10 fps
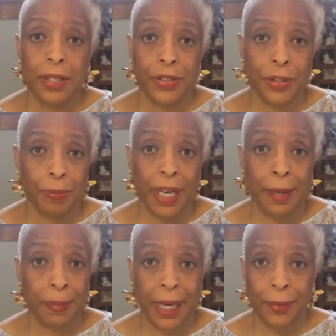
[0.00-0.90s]
to
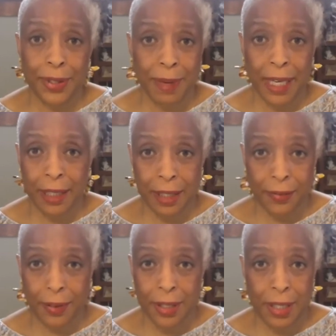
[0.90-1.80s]
be able to make a
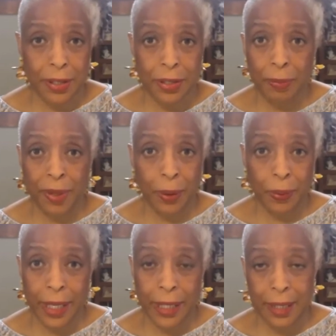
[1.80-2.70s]
difference in so many
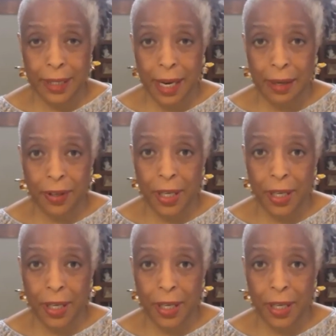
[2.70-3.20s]
ways inside of our